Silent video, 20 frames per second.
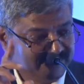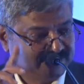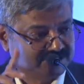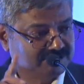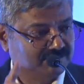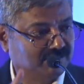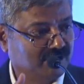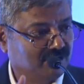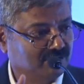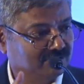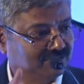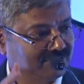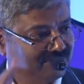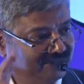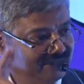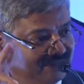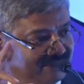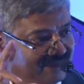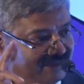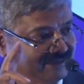about
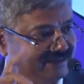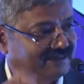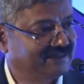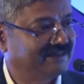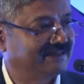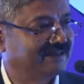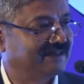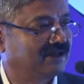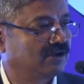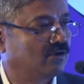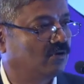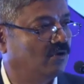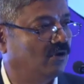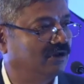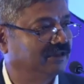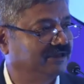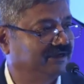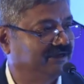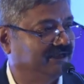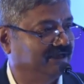another
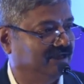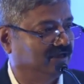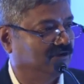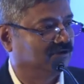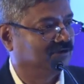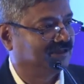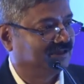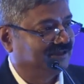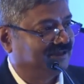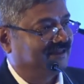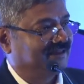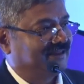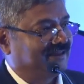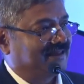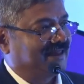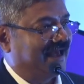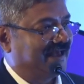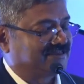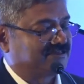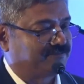quality or another
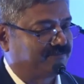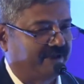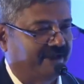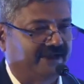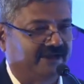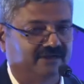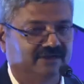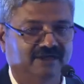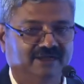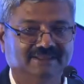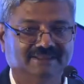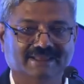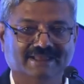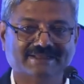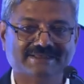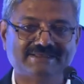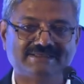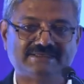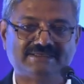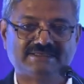aspect, and that
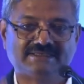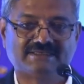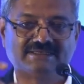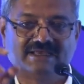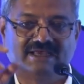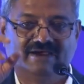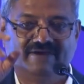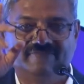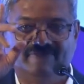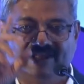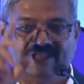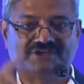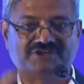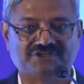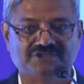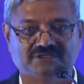is affliction.